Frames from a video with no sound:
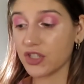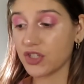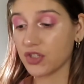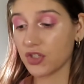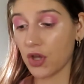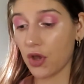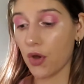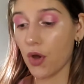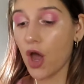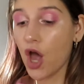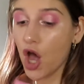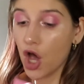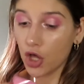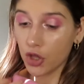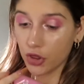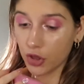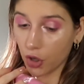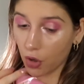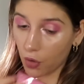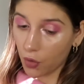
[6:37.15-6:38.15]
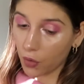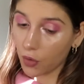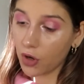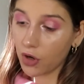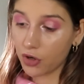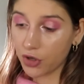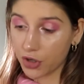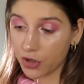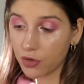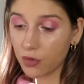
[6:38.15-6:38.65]
So
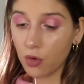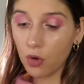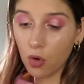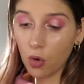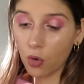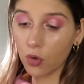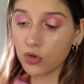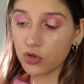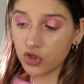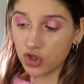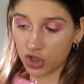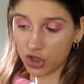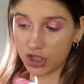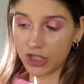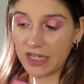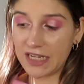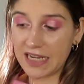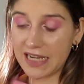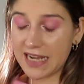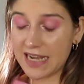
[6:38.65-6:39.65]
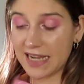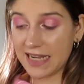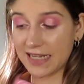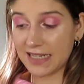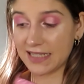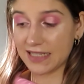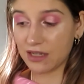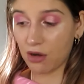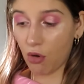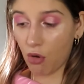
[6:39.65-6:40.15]
her whole journey
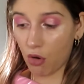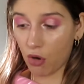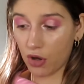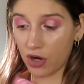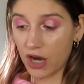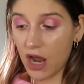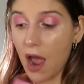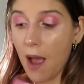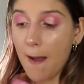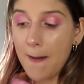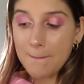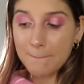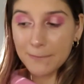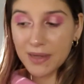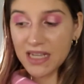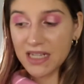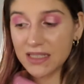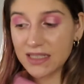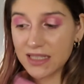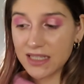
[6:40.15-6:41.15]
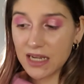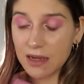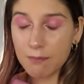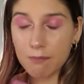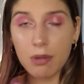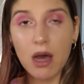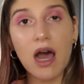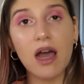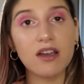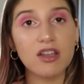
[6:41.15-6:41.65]
is on building
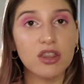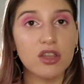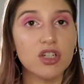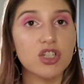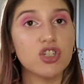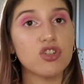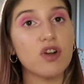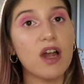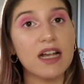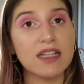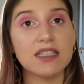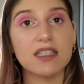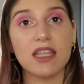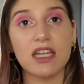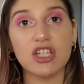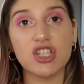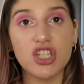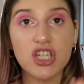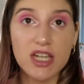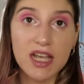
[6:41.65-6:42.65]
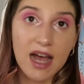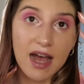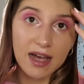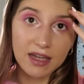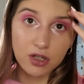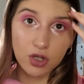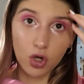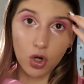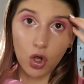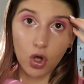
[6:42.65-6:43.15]
back the trust that she
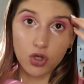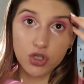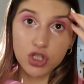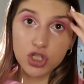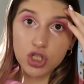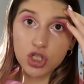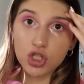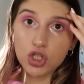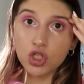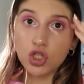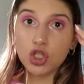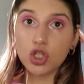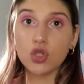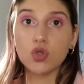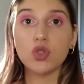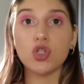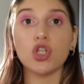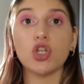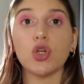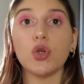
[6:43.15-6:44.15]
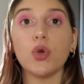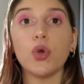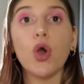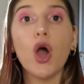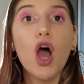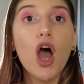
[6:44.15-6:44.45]
had lost due to